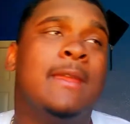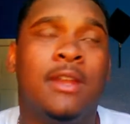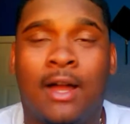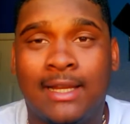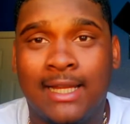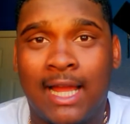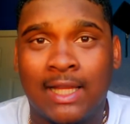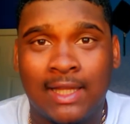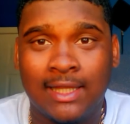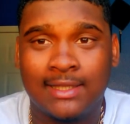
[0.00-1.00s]
you know, I didn't
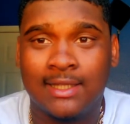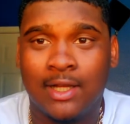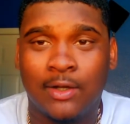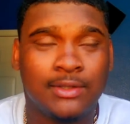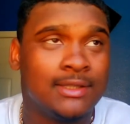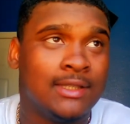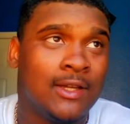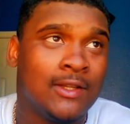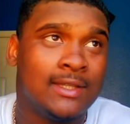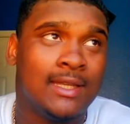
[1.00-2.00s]
have to listen to coaches
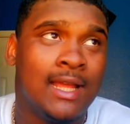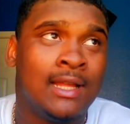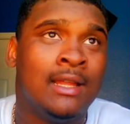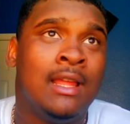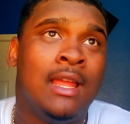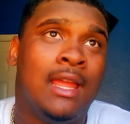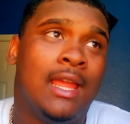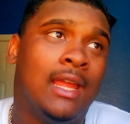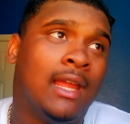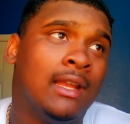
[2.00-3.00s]
and all this and that.
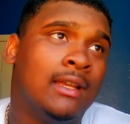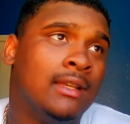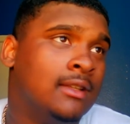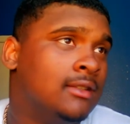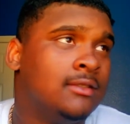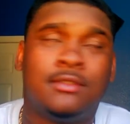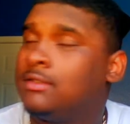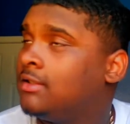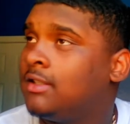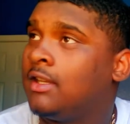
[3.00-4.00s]
And
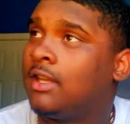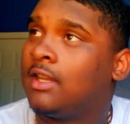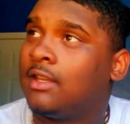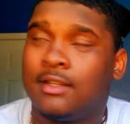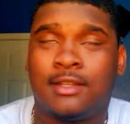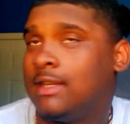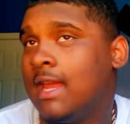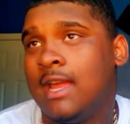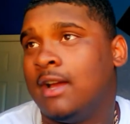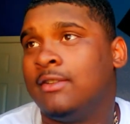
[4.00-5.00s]

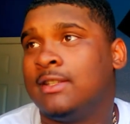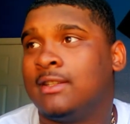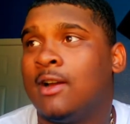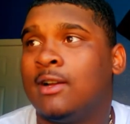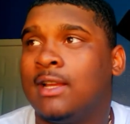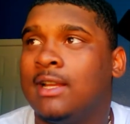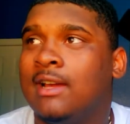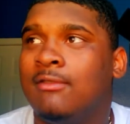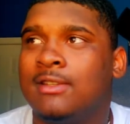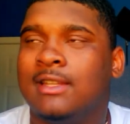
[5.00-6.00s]
yeah, I was just hard-headed.
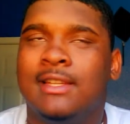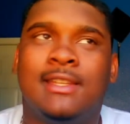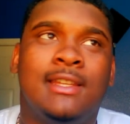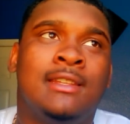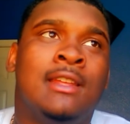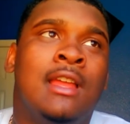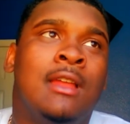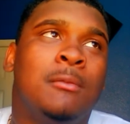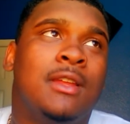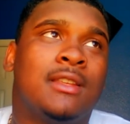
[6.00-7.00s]
I wasn't listening
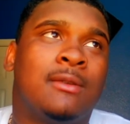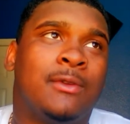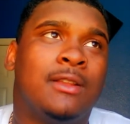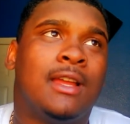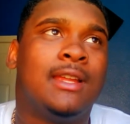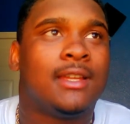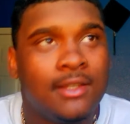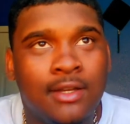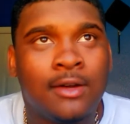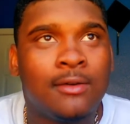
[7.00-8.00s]
because I felt like,
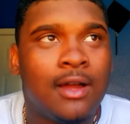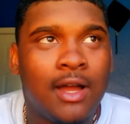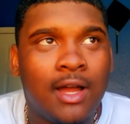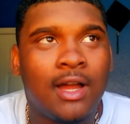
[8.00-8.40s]
you know,